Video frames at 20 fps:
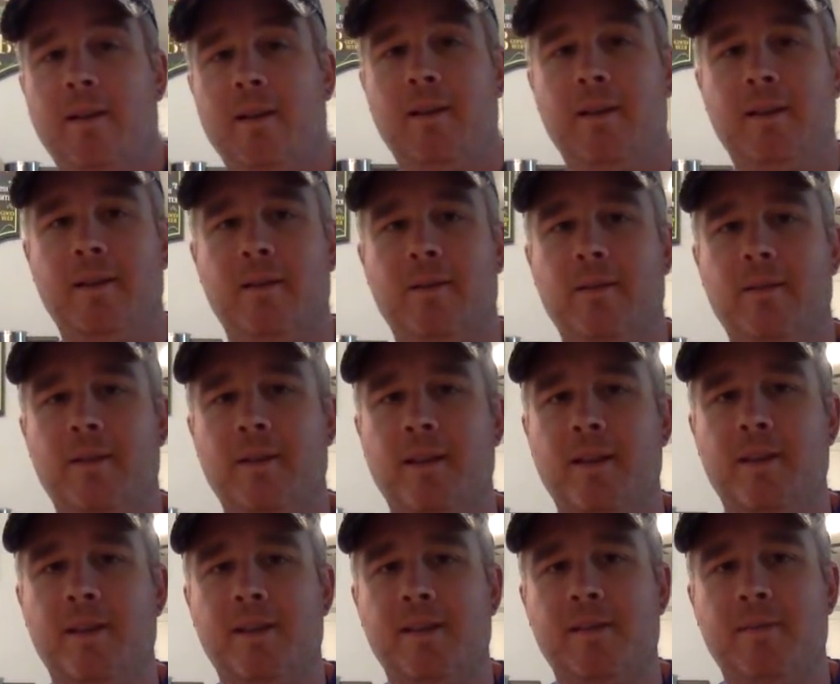I, you know,
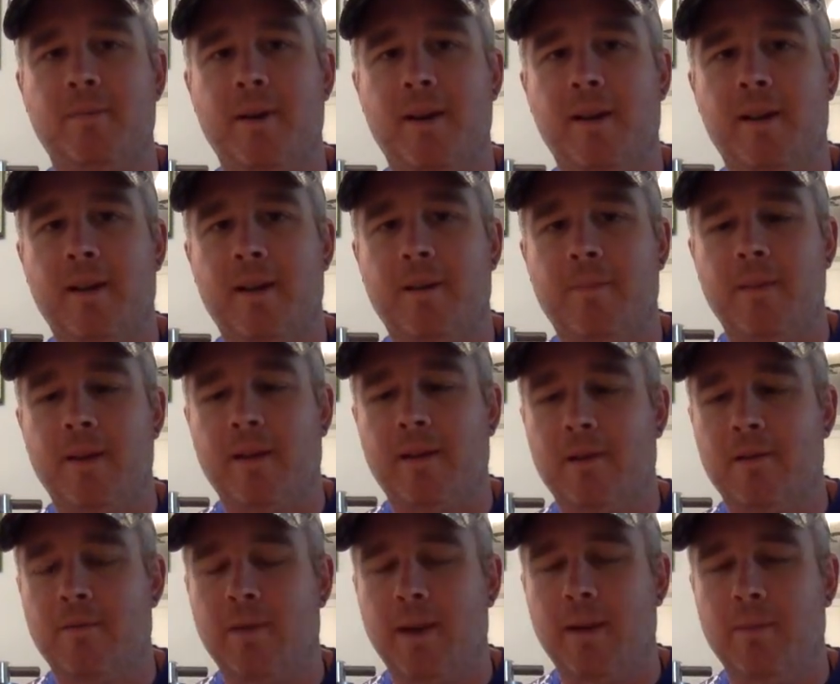that's about it. I'm not
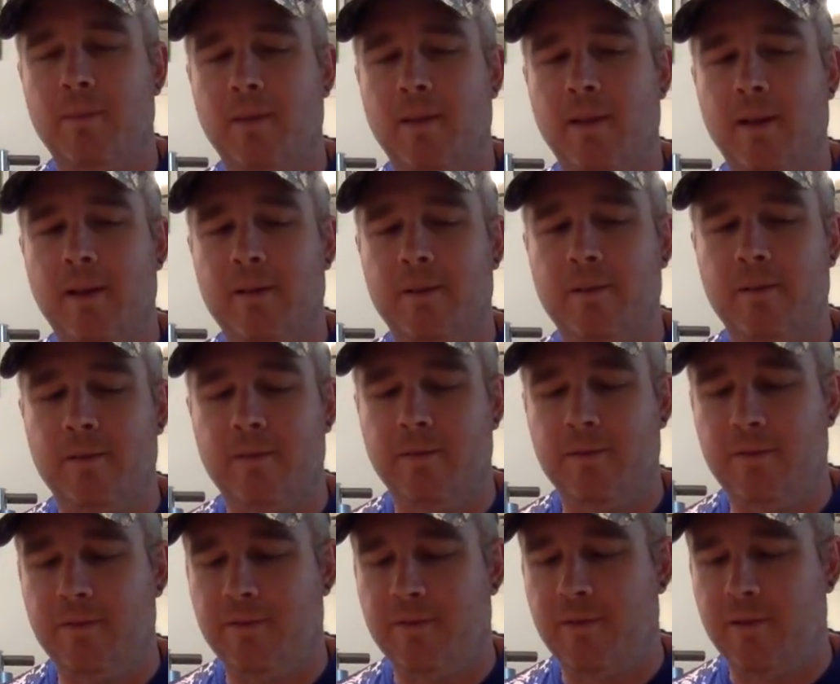going to ramble on
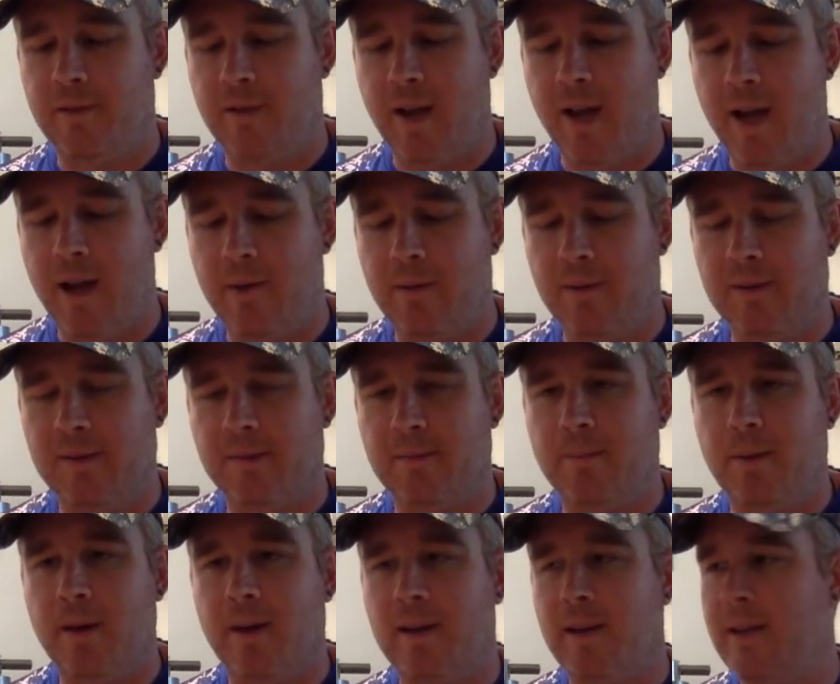for hours
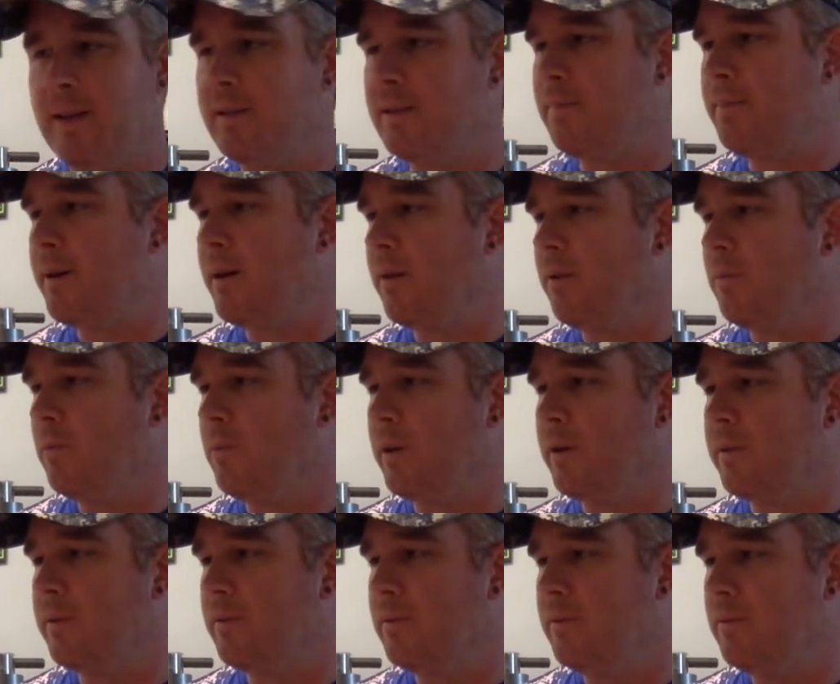upon end about
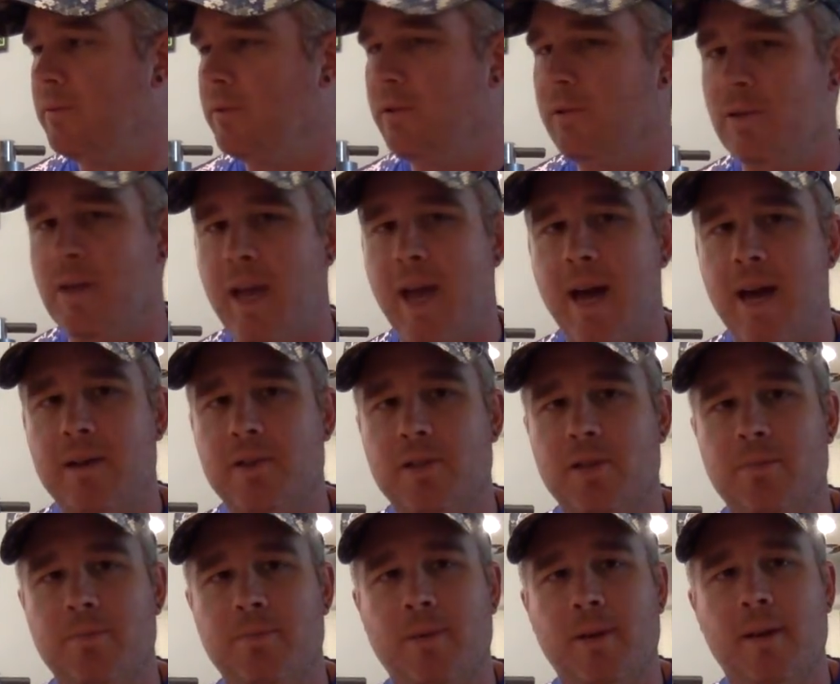one little
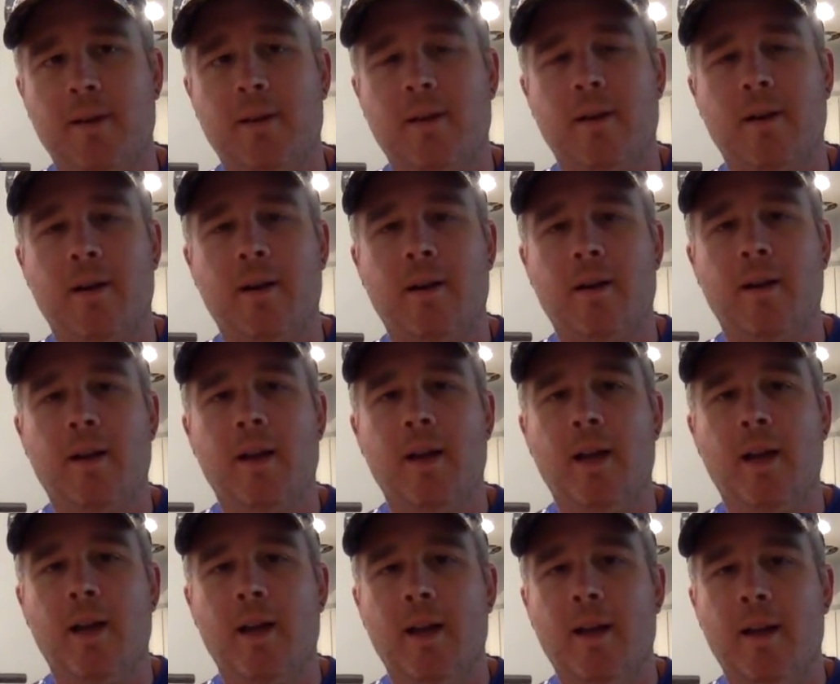gadget. But uh,
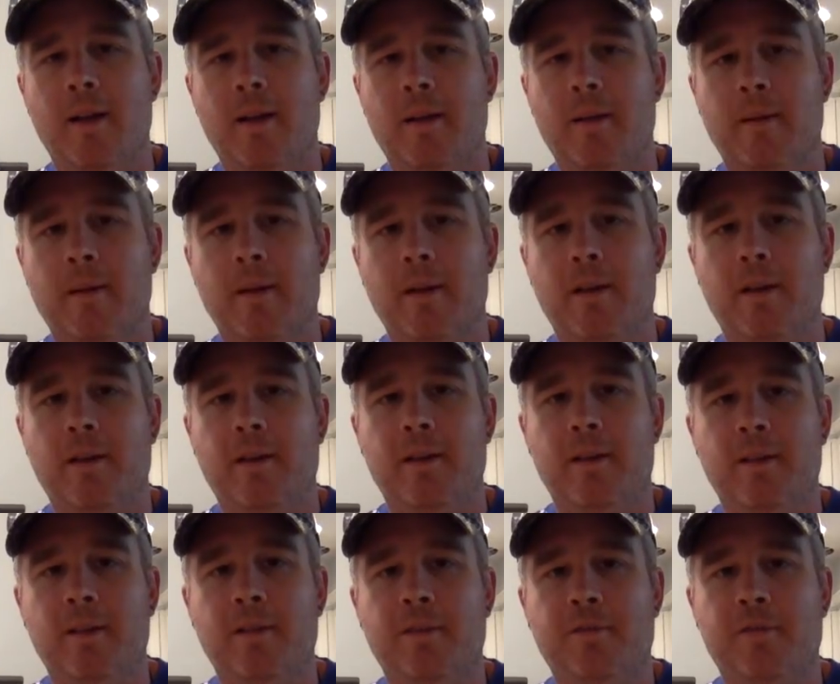
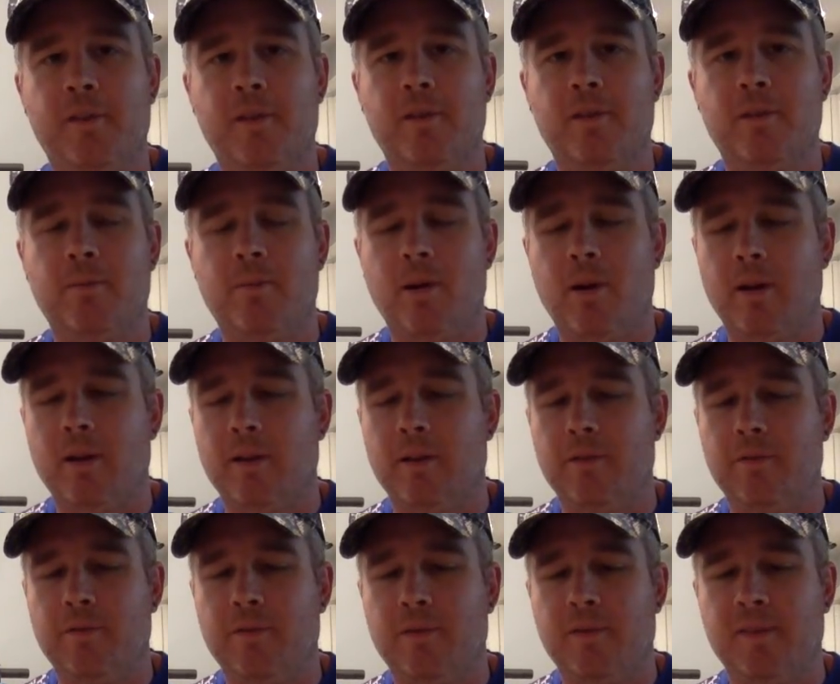if you're in the
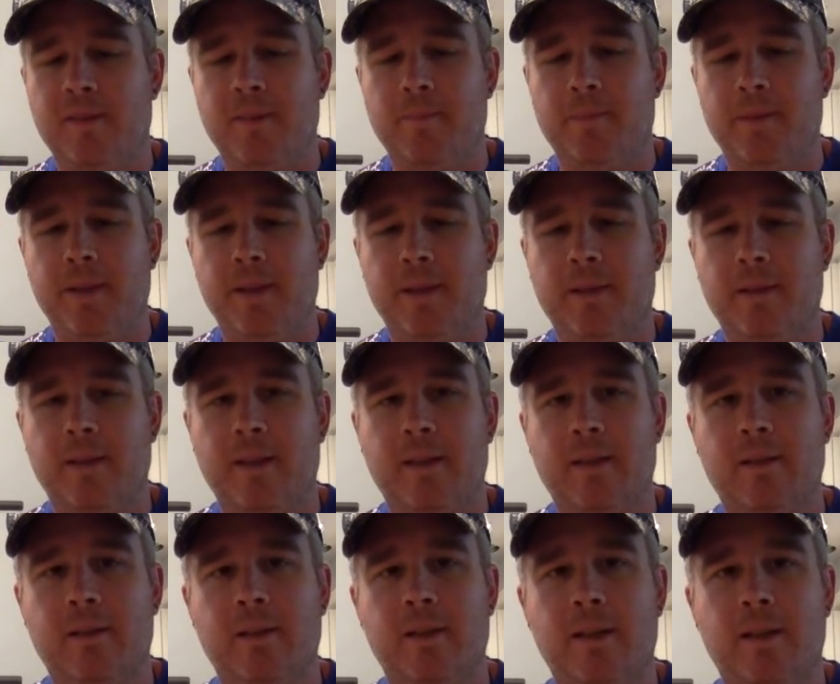market for something
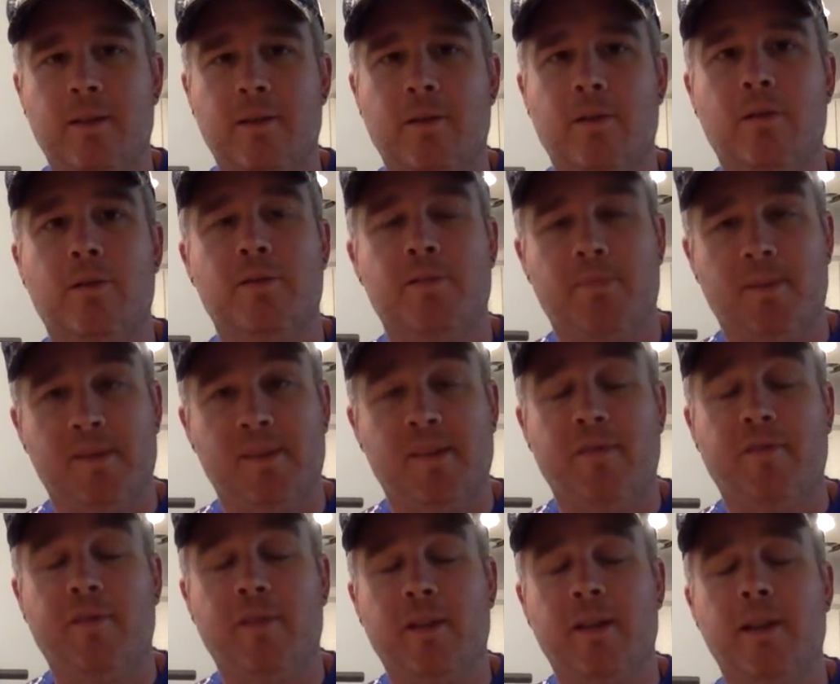like a, either
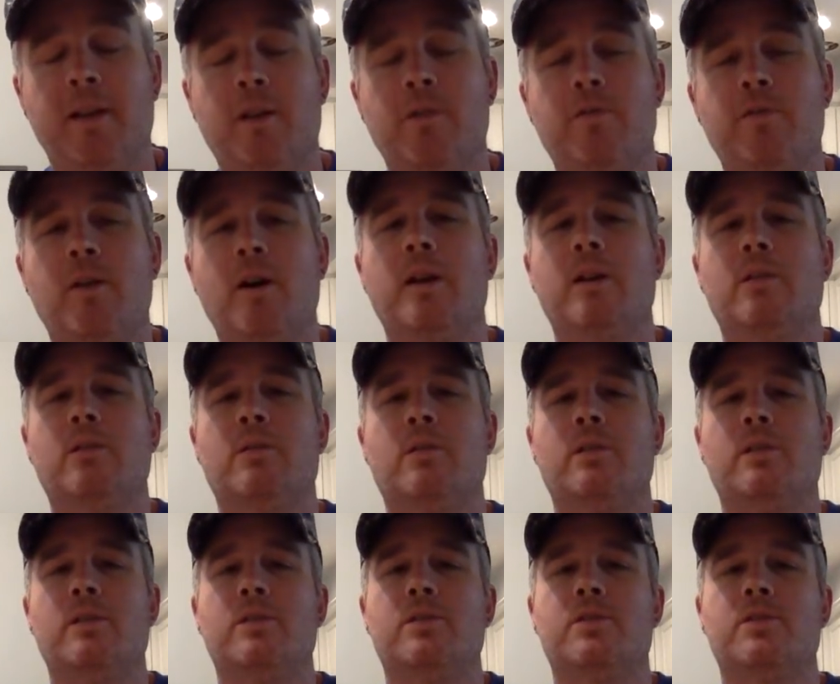specifically an air fryer
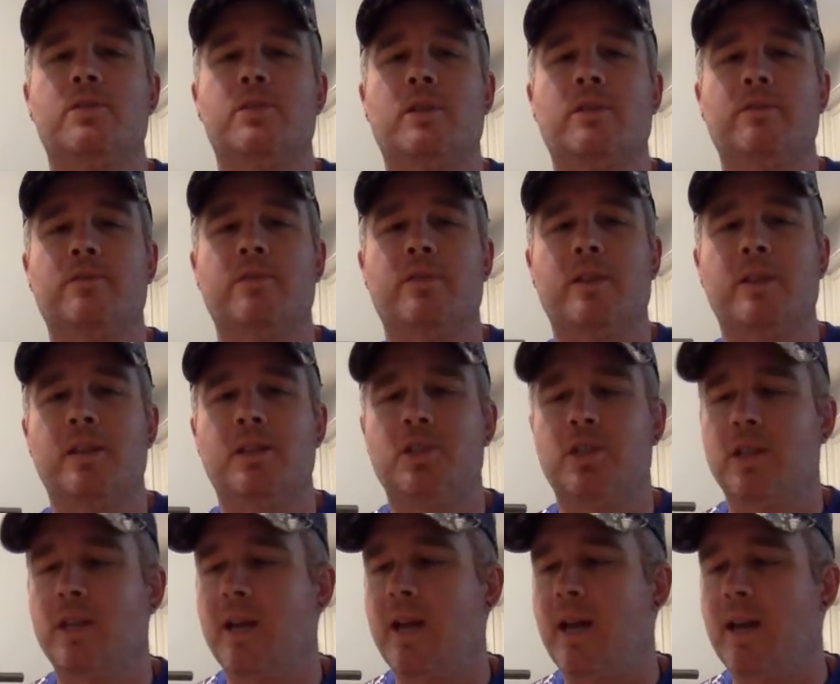or you're just looking for
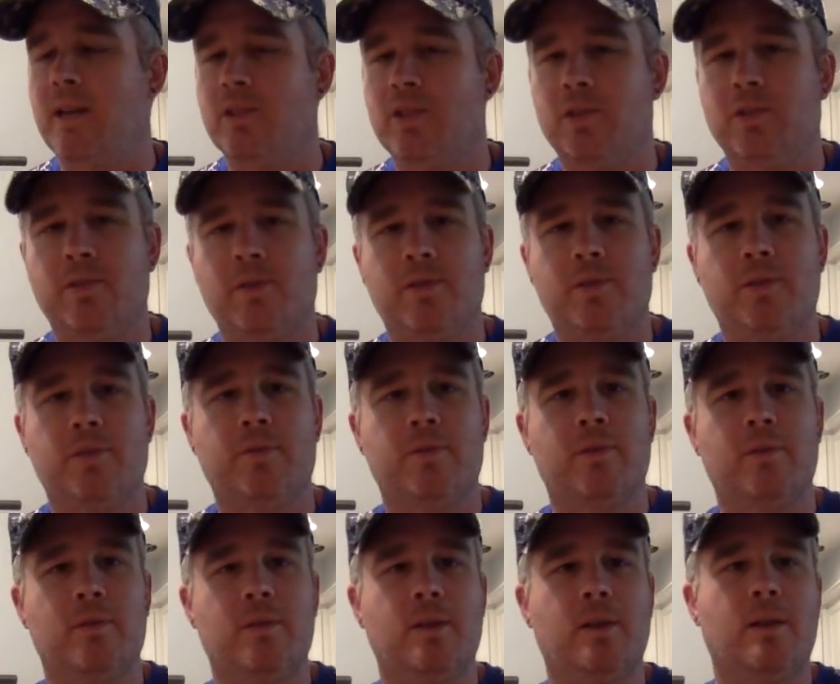kitchen gadgets or
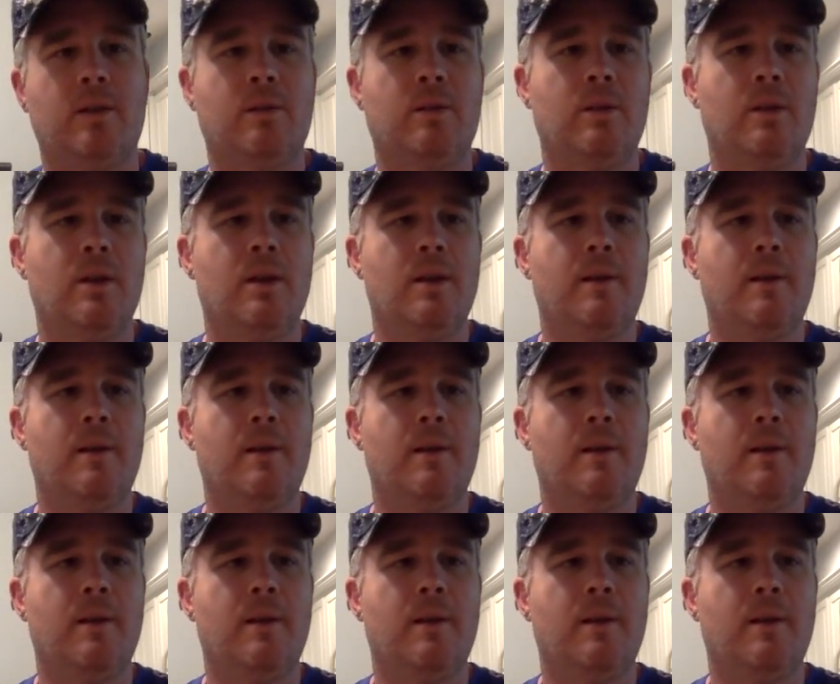different, you know,